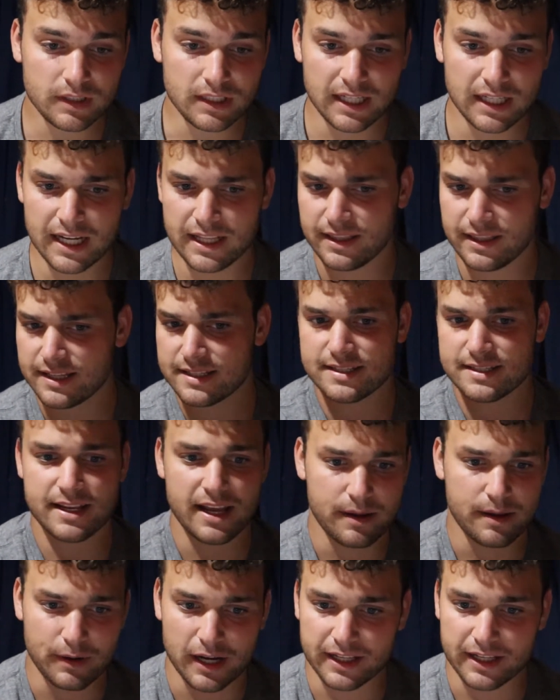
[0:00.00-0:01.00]
In this
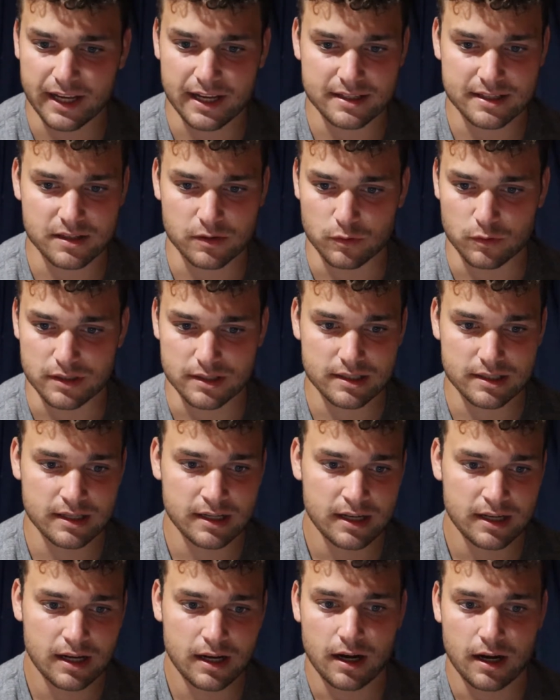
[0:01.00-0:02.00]
game, I guess it was
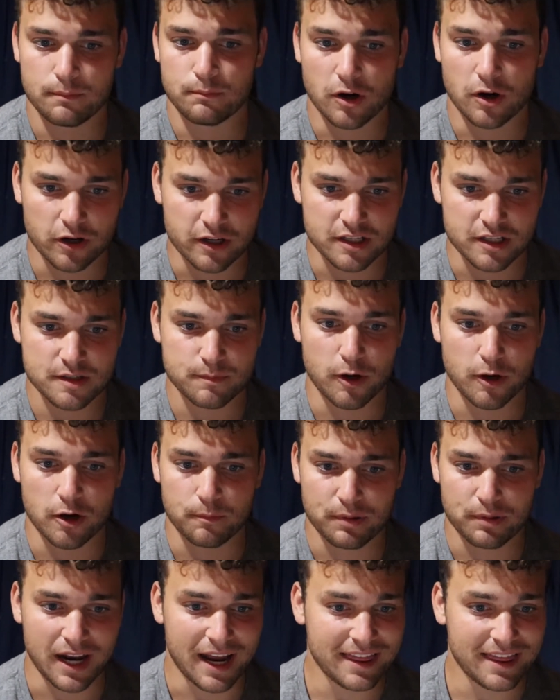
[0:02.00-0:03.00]
Marcus Smart.
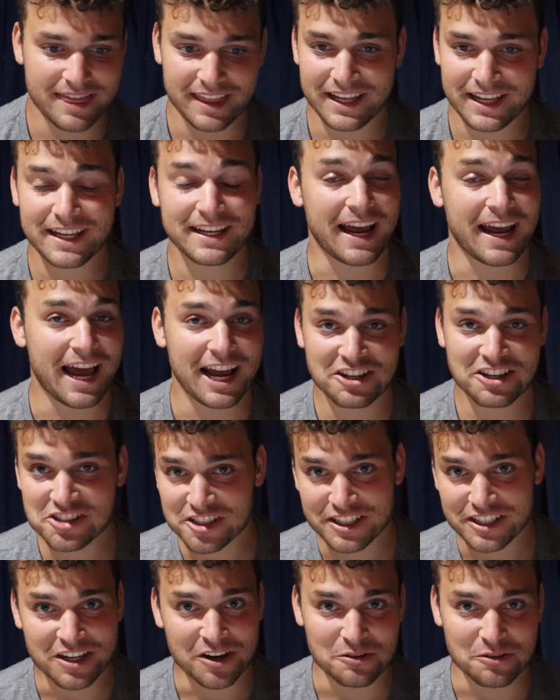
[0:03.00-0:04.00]
But I think it
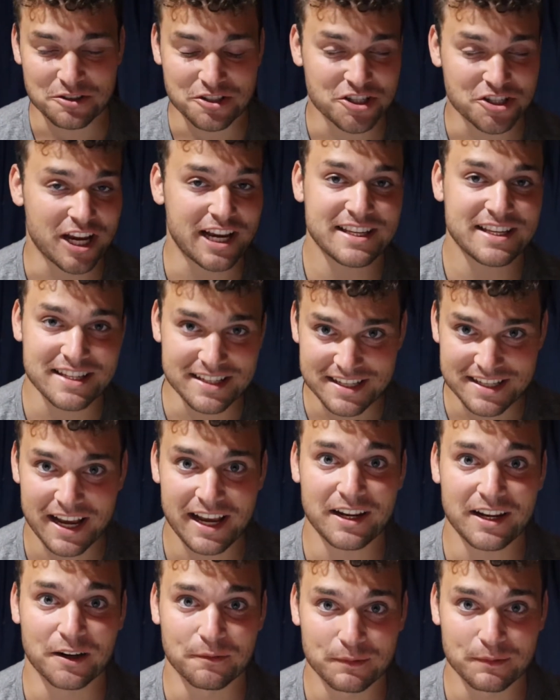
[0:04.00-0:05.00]
actually goes Jason
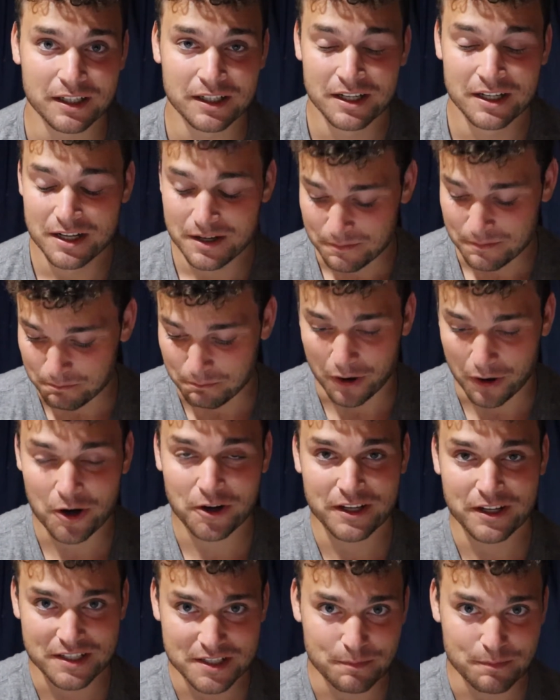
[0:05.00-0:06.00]
Tatum,
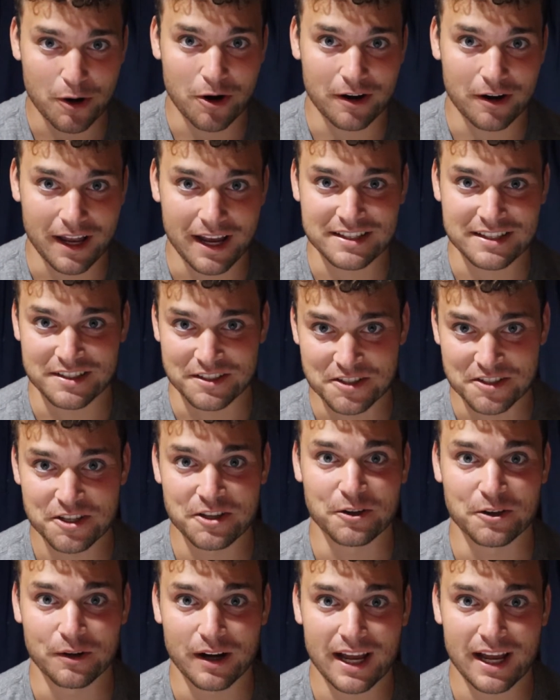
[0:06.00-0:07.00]
Marcus Smart as a
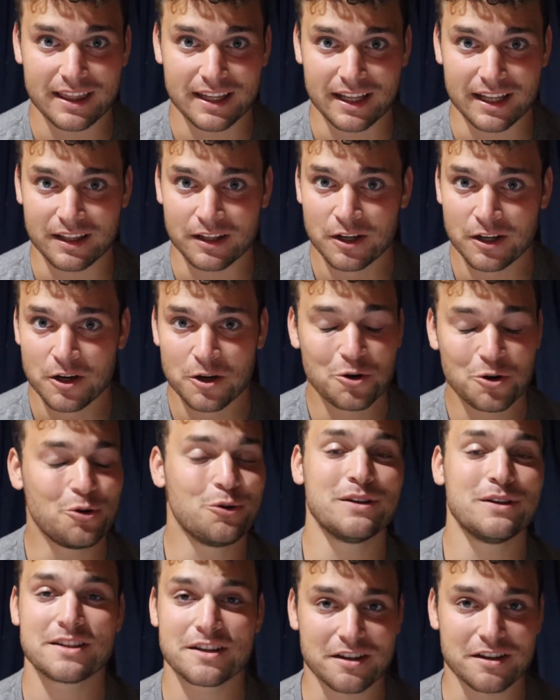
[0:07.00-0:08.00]
2, and then who
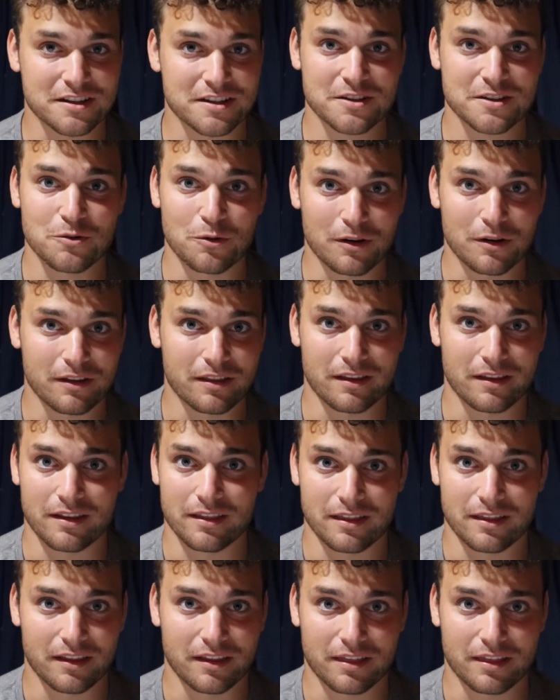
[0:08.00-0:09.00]
is going to score
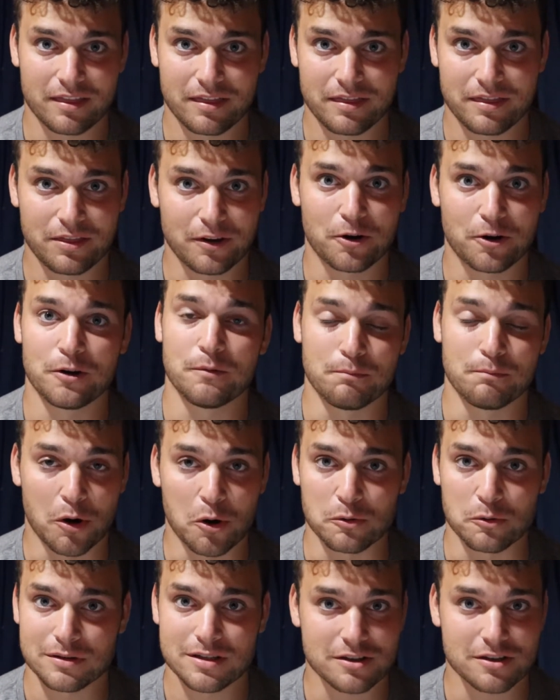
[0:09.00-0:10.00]
the third
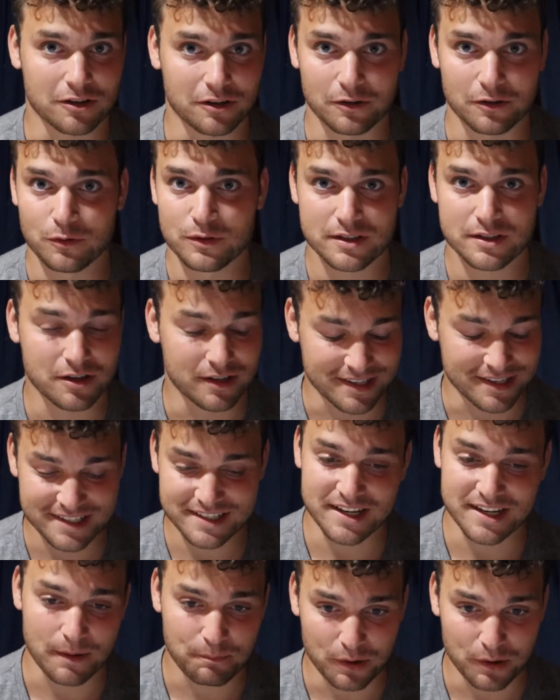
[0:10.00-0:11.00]
most, or who is going to
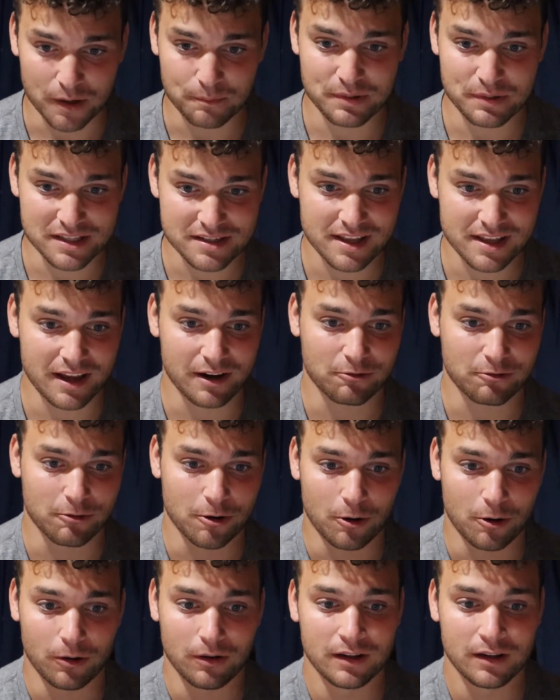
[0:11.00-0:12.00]
step up into that
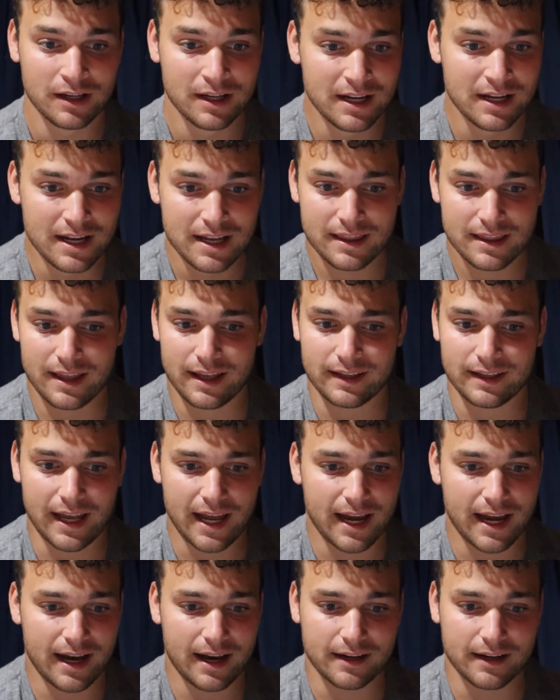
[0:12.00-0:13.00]
role? They
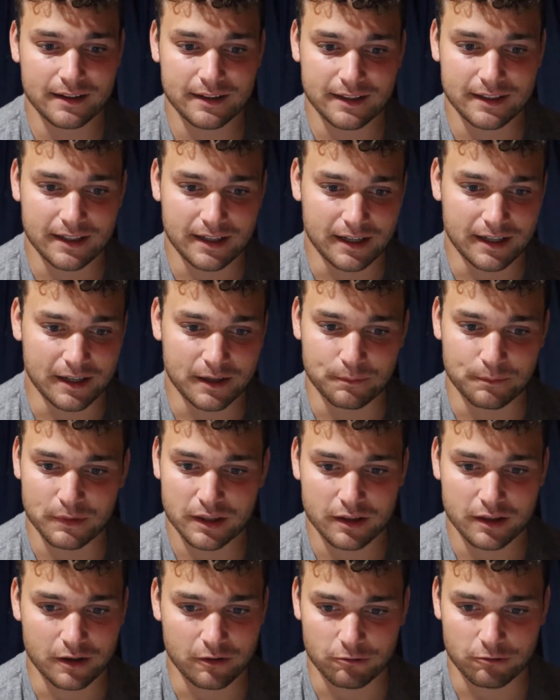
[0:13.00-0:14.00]
had
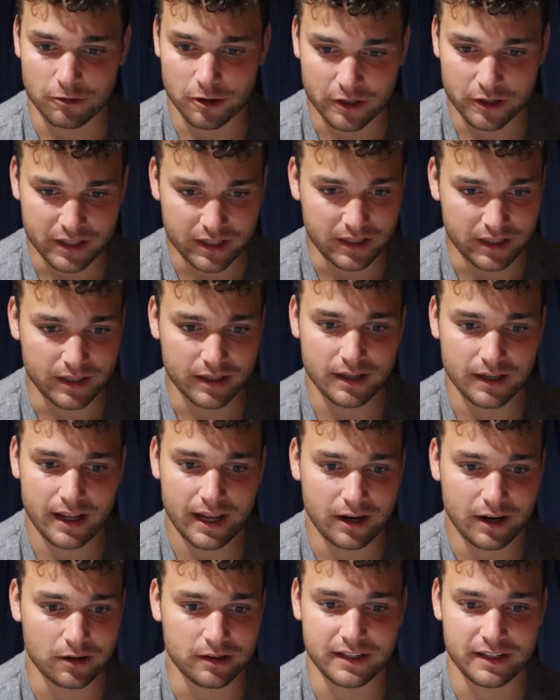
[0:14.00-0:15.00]
their rookie
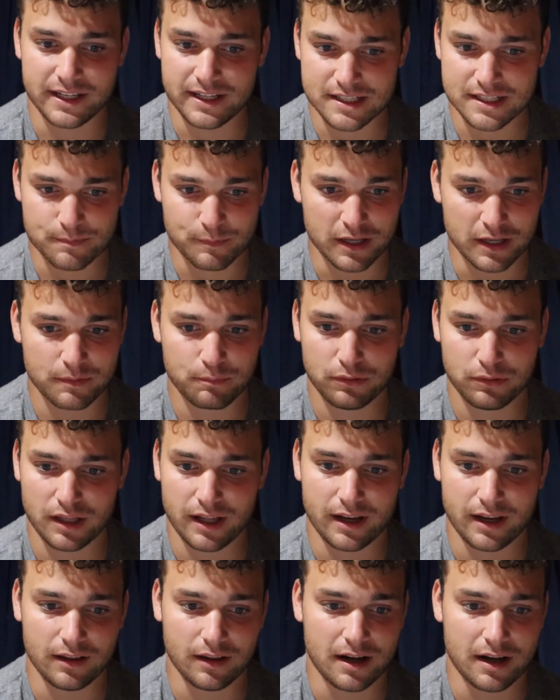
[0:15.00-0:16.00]
Aaron Nesmith
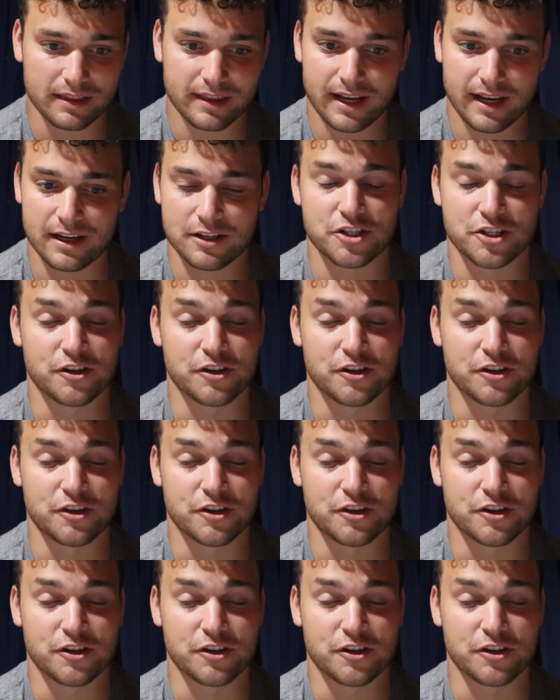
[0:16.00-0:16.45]
play a lot. They had